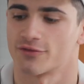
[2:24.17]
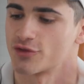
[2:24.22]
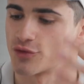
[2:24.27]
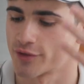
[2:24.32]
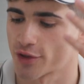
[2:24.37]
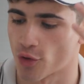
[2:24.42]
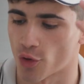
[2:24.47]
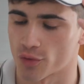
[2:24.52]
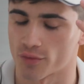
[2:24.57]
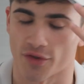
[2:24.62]
If you
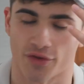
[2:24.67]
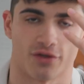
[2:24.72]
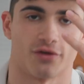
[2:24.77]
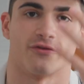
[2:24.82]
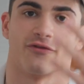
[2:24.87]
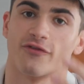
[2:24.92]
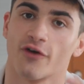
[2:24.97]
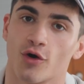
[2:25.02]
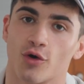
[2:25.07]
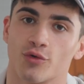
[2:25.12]
record with
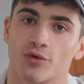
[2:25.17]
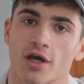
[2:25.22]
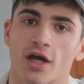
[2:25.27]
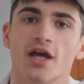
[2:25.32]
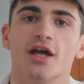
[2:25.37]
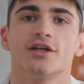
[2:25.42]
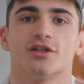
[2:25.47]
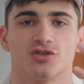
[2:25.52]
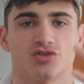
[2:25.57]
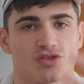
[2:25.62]
your phone,
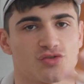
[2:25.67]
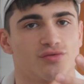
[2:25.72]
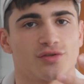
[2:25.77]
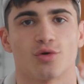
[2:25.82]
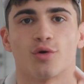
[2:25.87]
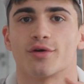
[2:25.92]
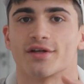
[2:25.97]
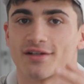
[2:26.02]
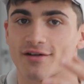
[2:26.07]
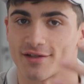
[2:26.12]
you're just
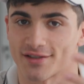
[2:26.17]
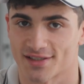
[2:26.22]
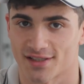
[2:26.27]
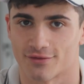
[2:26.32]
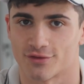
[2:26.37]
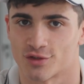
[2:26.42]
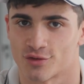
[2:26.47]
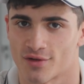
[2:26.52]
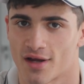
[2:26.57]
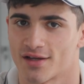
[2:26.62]
recording Rec
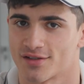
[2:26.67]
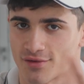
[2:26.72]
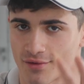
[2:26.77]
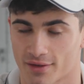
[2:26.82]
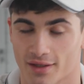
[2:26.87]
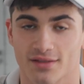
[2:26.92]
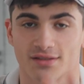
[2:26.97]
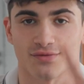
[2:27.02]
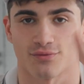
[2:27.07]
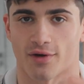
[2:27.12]
709. So
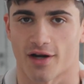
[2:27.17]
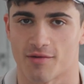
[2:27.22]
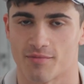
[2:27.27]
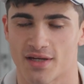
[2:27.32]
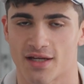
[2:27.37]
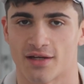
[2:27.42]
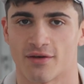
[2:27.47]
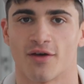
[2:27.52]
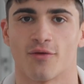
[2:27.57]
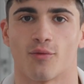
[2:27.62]
that's what I
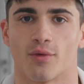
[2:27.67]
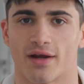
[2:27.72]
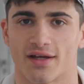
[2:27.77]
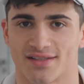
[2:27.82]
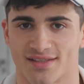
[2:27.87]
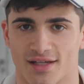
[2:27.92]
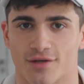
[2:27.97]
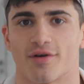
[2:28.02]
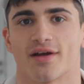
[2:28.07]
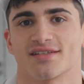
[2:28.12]
mean when I
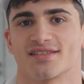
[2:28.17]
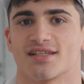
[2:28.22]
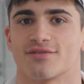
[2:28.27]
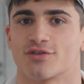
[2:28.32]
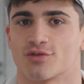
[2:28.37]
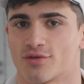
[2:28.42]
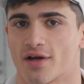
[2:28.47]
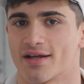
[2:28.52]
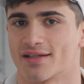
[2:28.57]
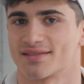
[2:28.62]
say Rec
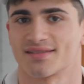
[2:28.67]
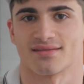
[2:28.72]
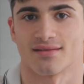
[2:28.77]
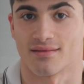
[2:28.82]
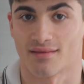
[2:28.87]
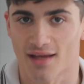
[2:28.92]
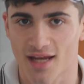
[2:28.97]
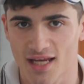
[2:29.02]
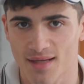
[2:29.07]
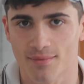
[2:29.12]
709. It's the
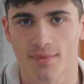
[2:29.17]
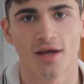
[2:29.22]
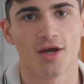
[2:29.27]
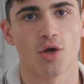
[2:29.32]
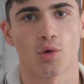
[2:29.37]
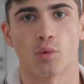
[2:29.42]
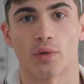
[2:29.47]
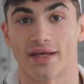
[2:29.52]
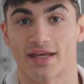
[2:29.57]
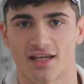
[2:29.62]
name
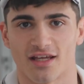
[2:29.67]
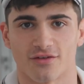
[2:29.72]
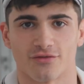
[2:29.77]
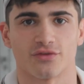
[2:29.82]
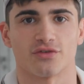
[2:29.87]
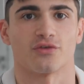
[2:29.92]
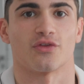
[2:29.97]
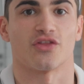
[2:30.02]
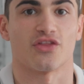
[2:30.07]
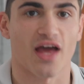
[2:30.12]
we give
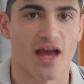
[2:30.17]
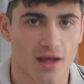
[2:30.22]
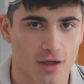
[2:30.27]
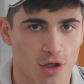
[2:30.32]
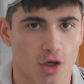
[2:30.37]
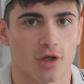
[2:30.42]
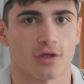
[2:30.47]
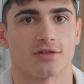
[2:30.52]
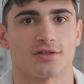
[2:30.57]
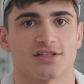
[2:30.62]
to
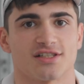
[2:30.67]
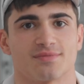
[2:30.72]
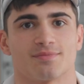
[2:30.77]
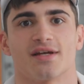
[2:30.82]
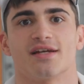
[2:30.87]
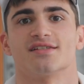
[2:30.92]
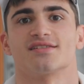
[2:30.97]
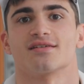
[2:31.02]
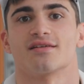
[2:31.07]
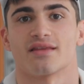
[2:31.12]
that color
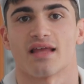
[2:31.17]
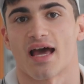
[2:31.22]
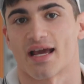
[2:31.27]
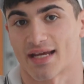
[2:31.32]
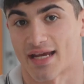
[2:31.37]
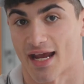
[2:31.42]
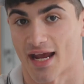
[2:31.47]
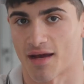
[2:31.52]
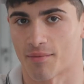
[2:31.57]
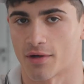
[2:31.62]
space and
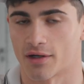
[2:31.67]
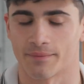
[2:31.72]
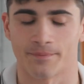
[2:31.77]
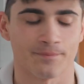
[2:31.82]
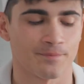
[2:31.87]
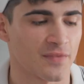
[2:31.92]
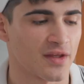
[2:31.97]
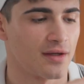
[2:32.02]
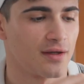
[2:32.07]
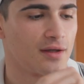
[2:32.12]
that gamma.
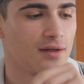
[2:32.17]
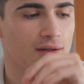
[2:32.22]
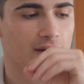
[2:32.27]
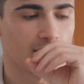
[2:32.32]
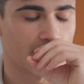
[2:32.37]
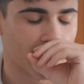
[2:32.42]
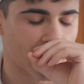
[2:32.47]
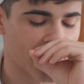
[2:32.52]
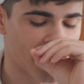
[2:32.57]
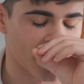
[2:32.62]

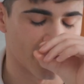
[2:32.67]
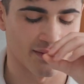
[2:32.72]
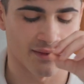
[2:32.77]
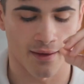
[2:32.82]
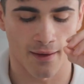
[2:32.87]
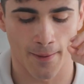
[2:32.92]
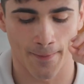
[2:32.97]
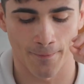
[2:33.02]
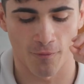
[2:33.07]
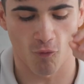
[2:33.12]
And
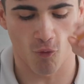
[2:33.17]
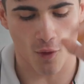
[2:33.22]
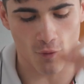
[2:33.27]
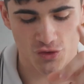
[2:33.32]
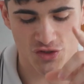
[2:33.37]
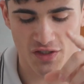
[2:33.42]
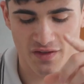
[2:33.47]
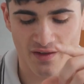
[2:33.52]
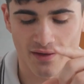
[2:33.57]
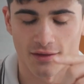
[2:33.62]
what
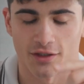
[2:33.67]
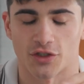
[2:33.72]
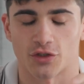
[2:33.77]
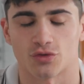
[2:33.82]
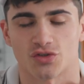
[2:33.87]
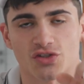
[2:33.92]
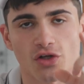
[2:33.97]
was I telling you?